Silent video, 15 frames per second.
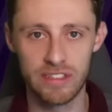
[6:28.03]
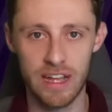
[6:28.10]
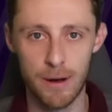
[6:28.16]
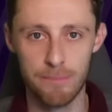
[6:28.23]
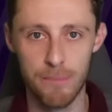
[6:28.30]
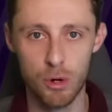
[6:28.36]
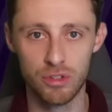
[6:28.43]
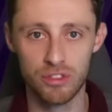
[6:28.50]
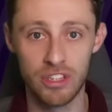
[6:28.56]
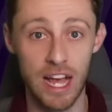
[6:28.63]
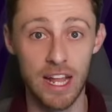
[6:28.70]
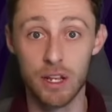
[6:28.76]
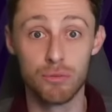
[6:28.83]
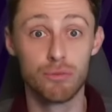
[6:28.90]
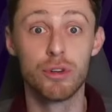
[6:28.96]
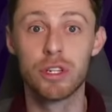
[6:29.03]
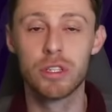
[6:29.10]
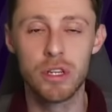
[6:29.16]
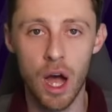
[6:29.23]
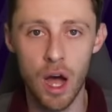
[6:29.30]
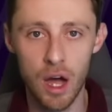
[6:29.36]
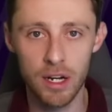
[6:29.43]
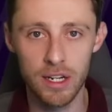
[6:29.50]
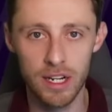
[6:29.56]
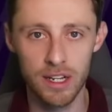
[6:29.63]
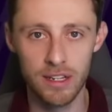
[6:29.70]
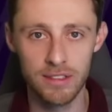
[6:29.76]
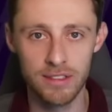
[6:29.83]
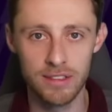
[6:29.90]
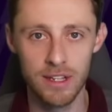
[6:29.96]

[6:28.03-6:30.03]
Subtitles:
Mo Salah regardless